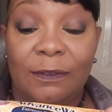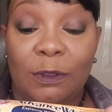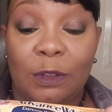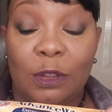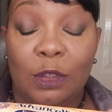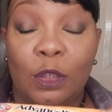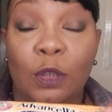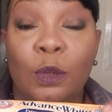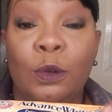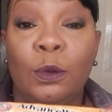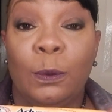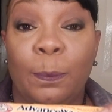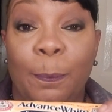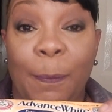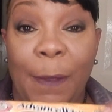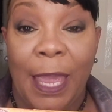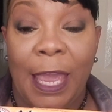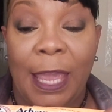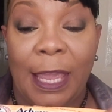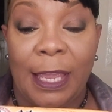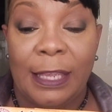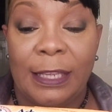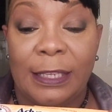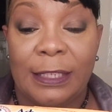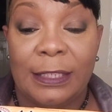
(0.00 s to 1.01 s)

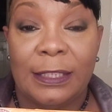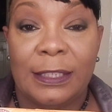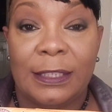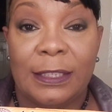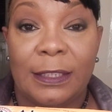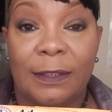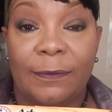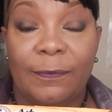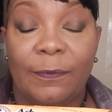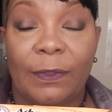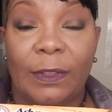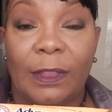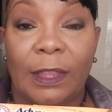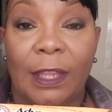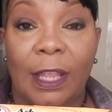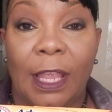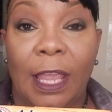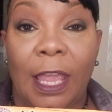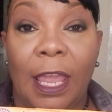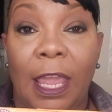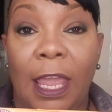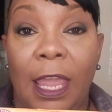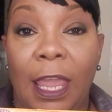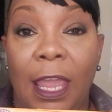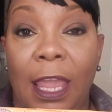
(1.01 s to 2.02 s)
toothpaste,
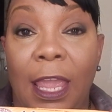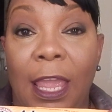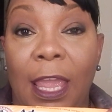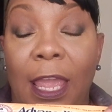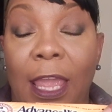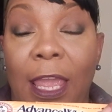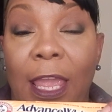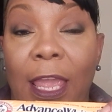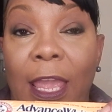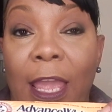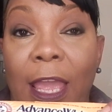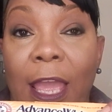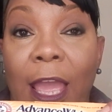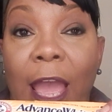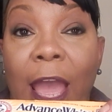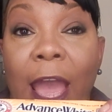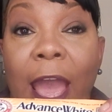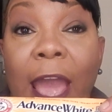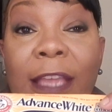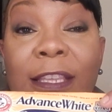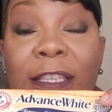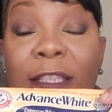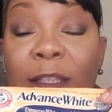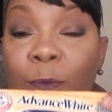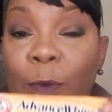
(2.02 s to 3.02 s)

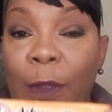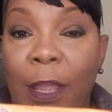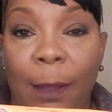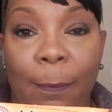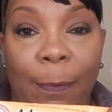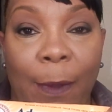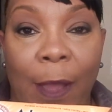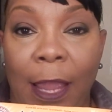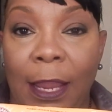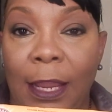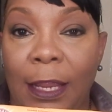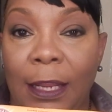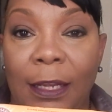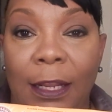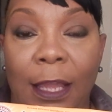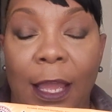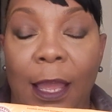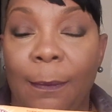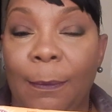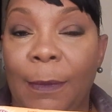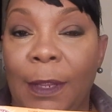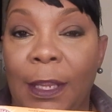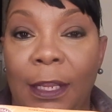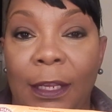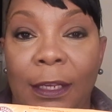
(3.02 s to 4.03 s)
I swear by it.
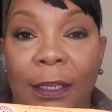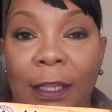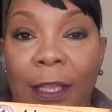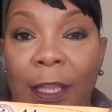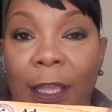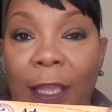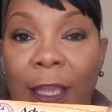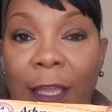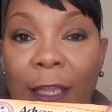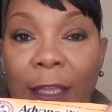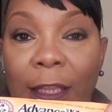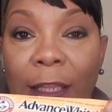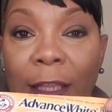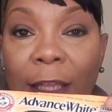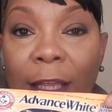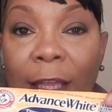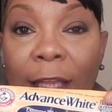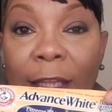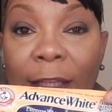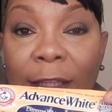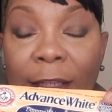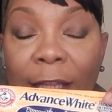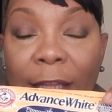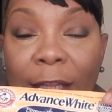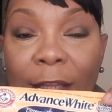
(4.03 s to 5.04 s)
I mean,
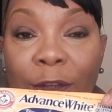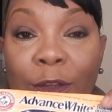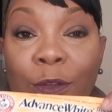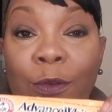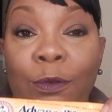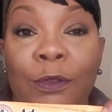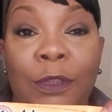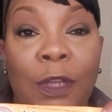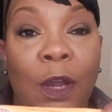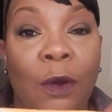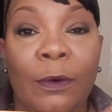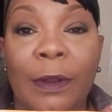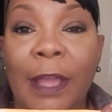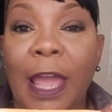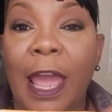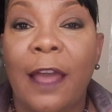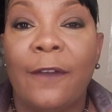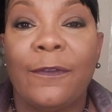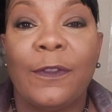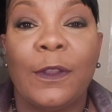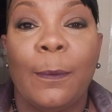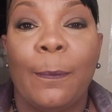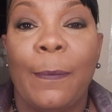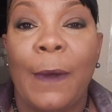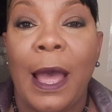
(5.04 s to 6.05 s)
you don't
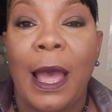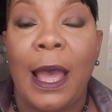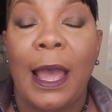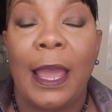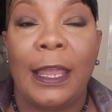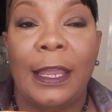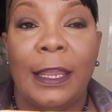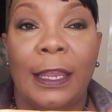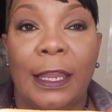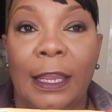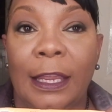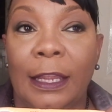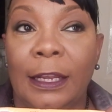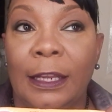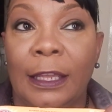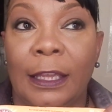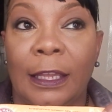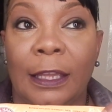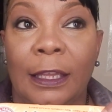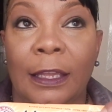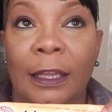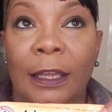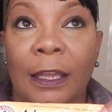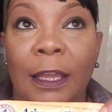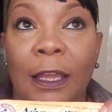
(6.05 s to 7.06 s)
have to buy
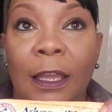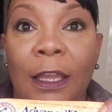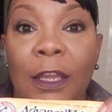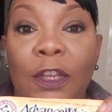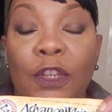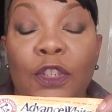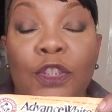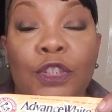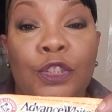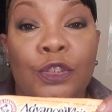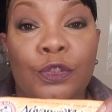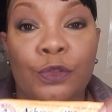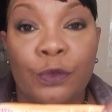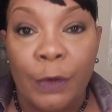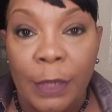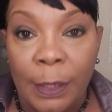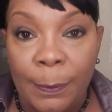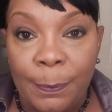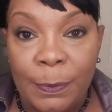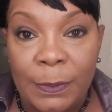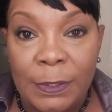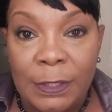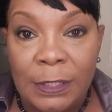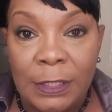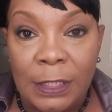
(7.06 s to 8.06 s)
any
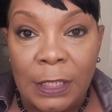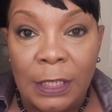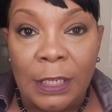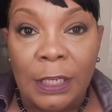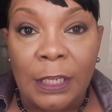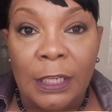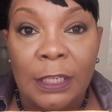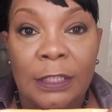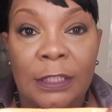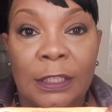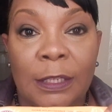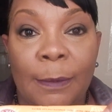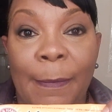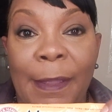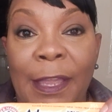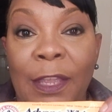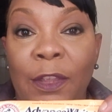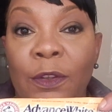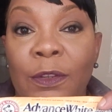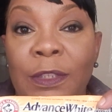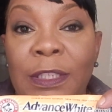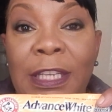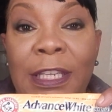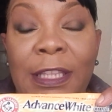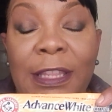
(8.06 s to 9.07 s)
strips to make
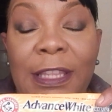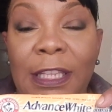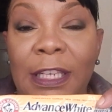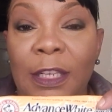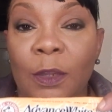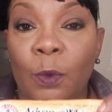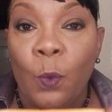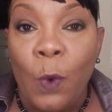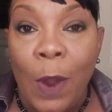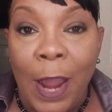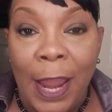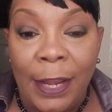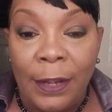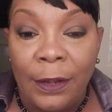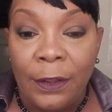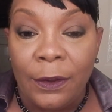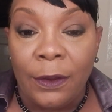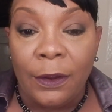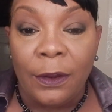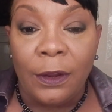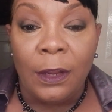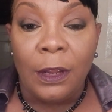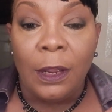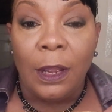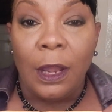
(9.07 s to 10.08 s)
your teeth any
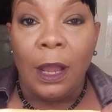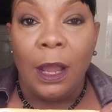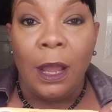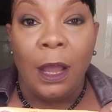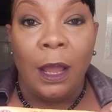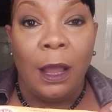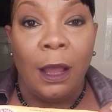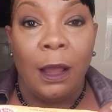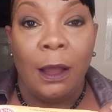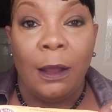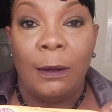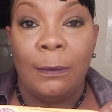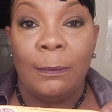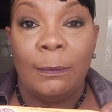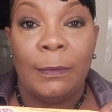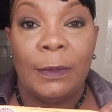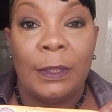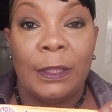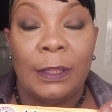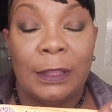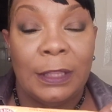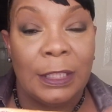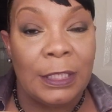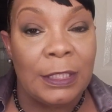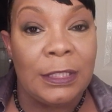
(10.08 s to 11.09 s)
whiter.
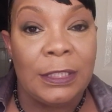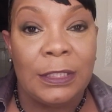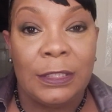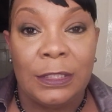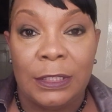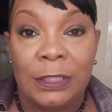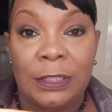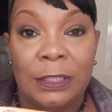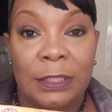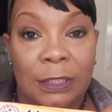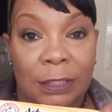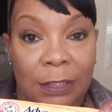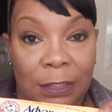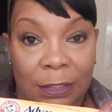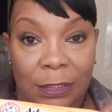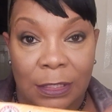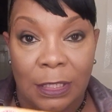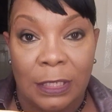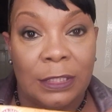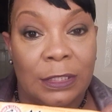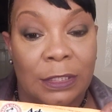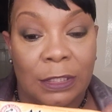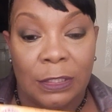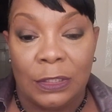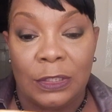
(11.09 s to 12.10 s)
This just
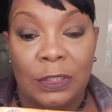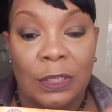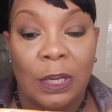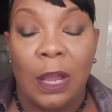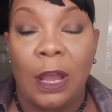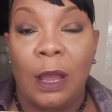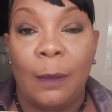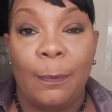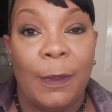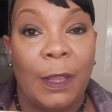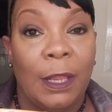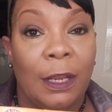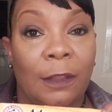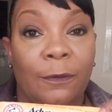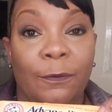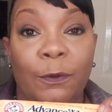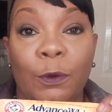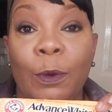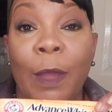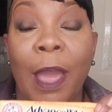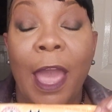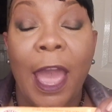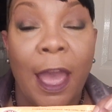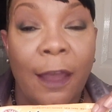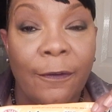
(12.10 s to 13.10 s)
does the job, and if
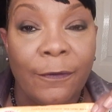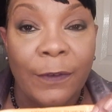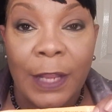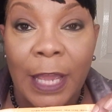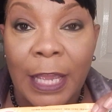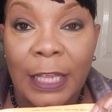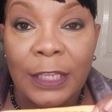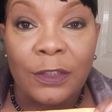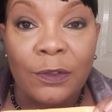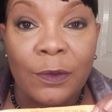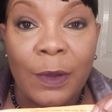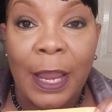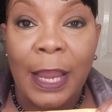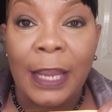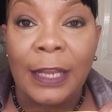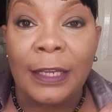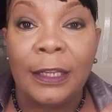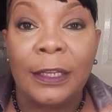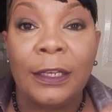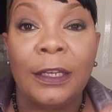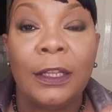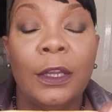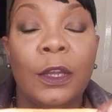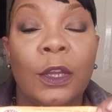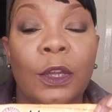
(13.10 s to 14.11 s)
you have not tried
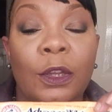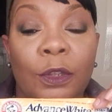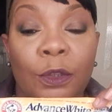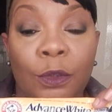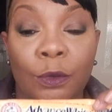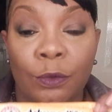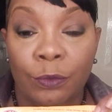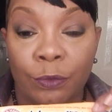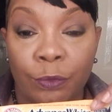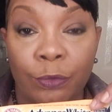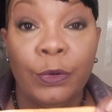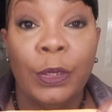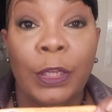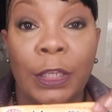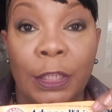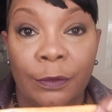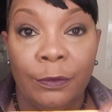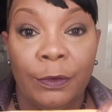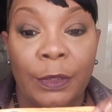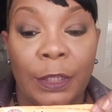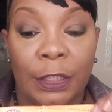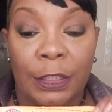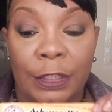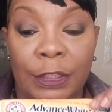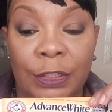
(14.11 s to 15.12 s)
it, you
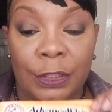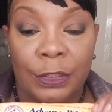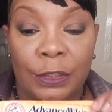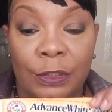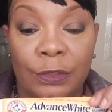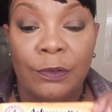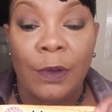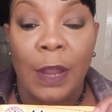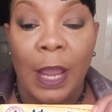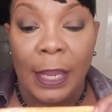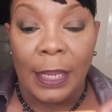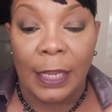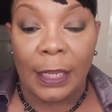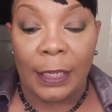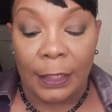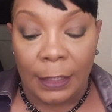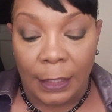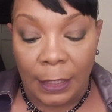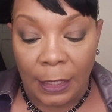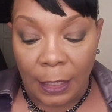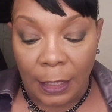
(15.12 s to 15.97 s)
really should try it.